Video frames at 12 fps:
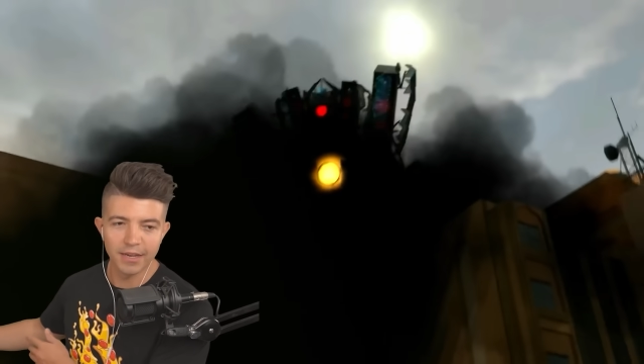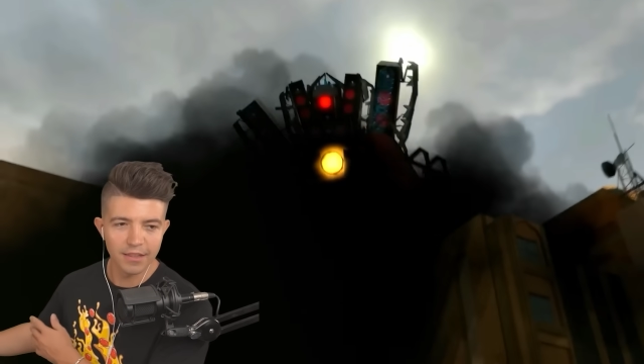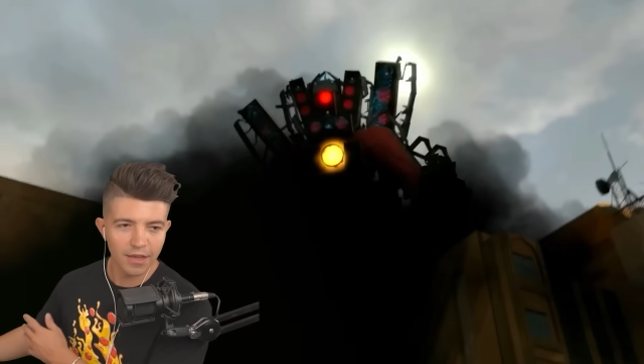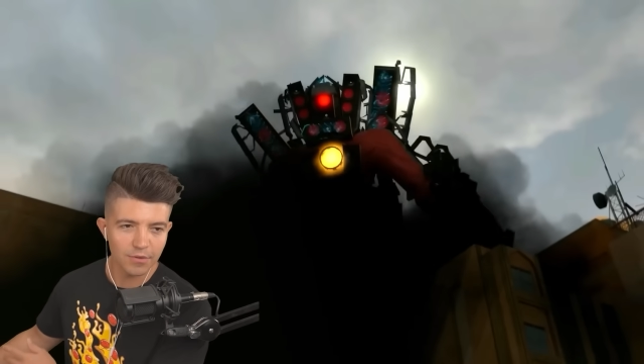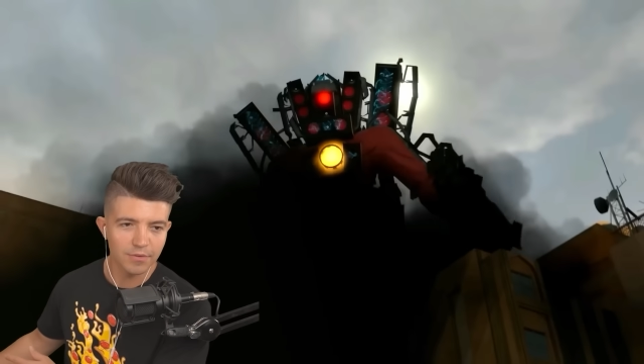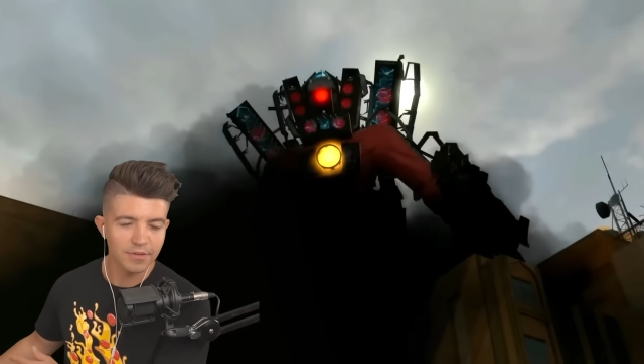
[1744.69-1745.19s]

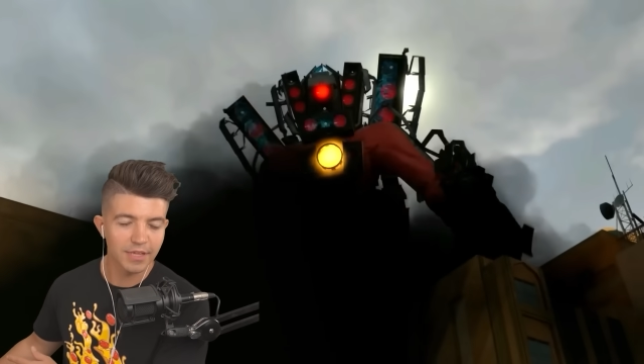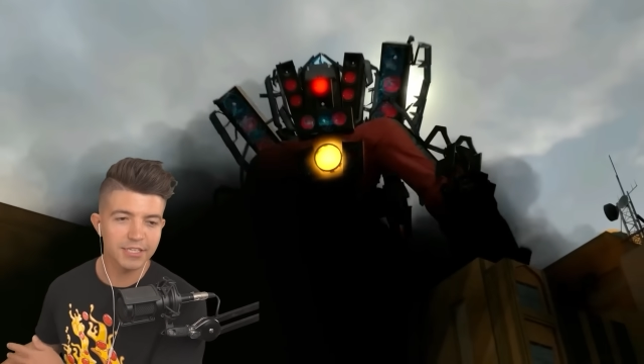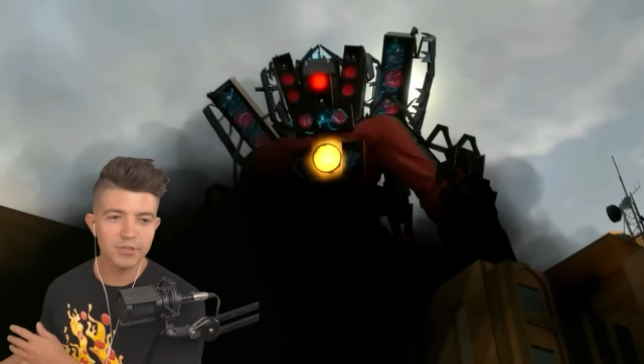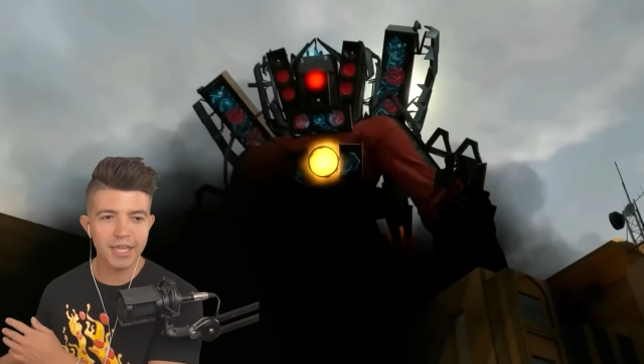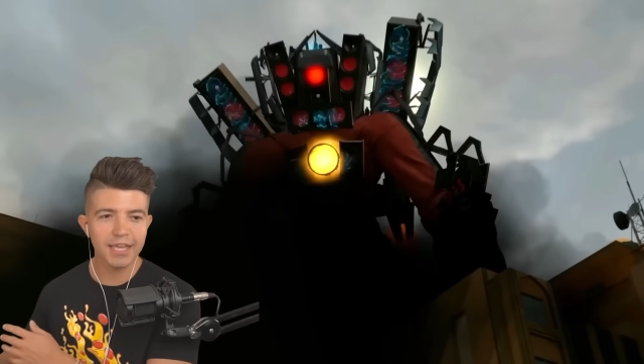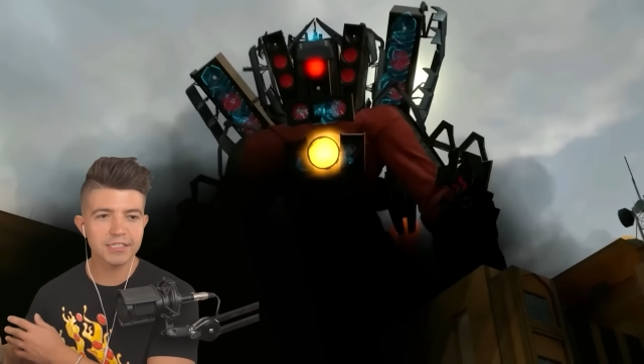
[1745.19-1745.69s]
alone. Like,
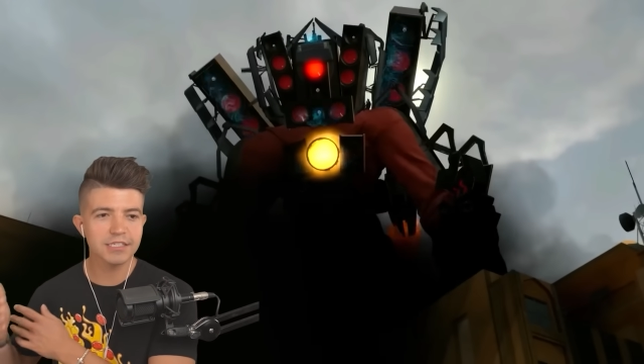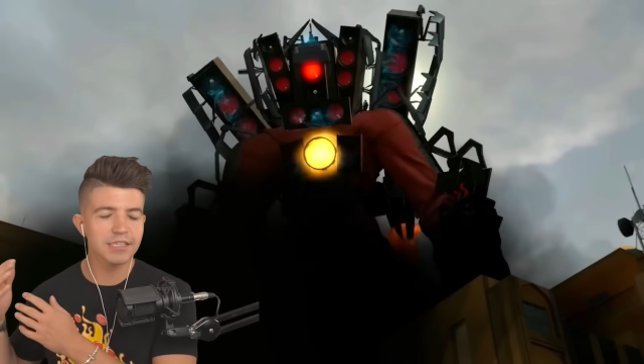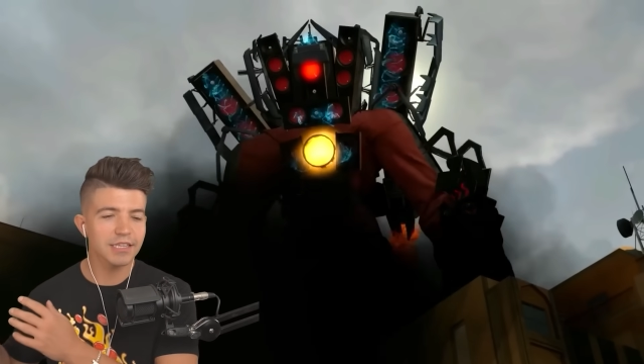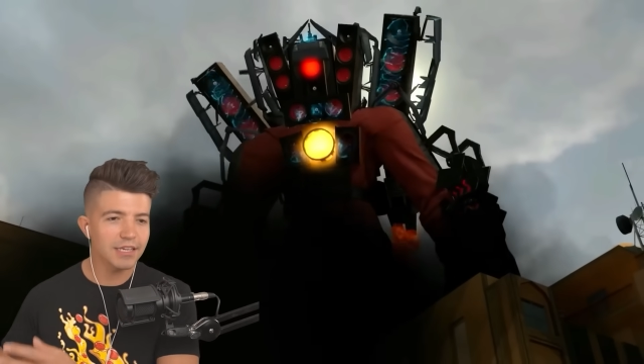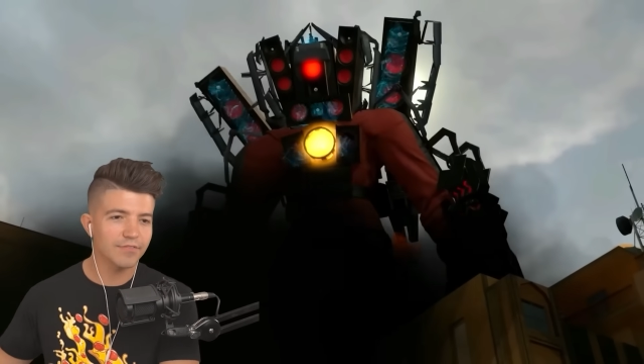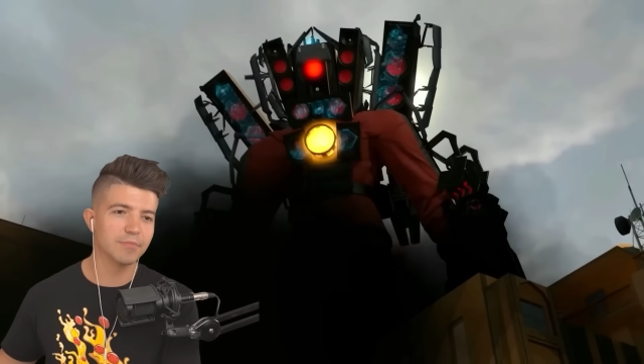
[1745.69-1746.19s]
you can't just
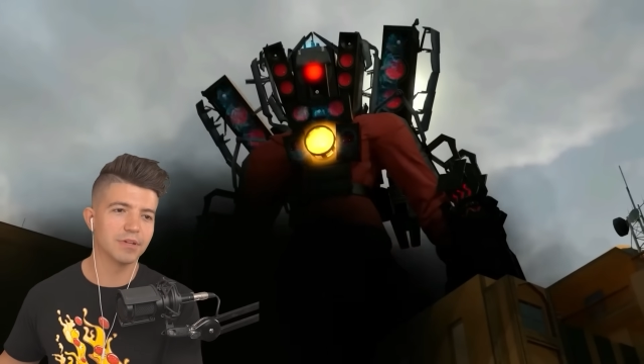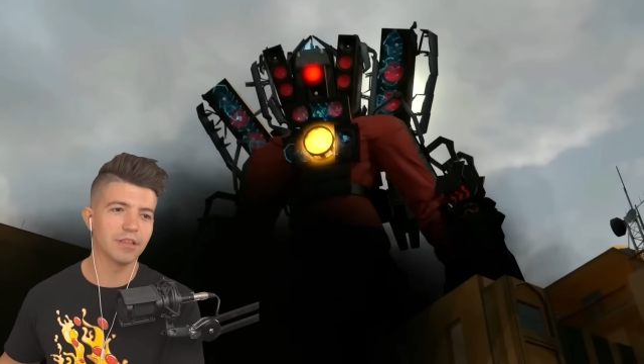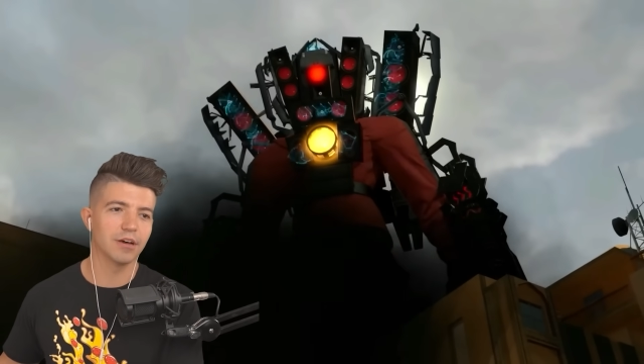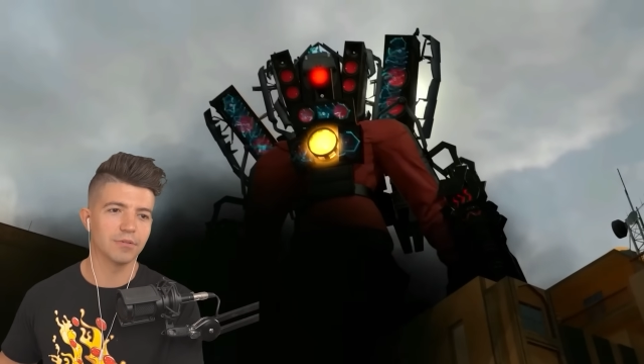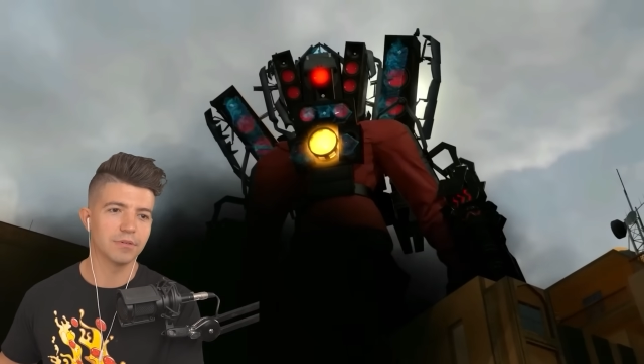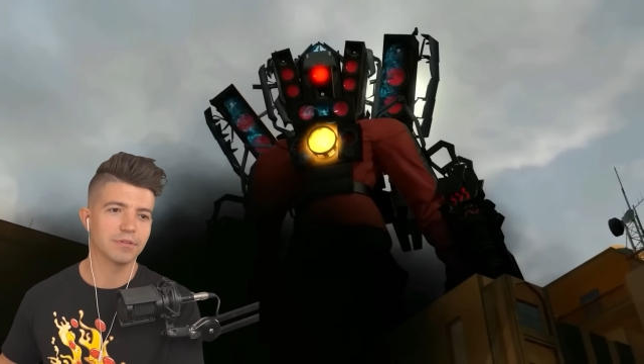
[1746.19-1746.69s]
leave him
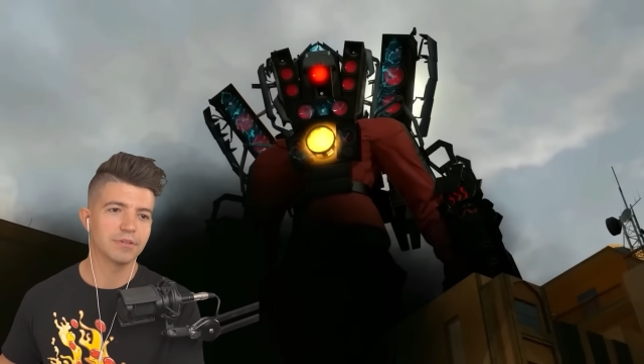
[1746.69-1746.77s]
alone.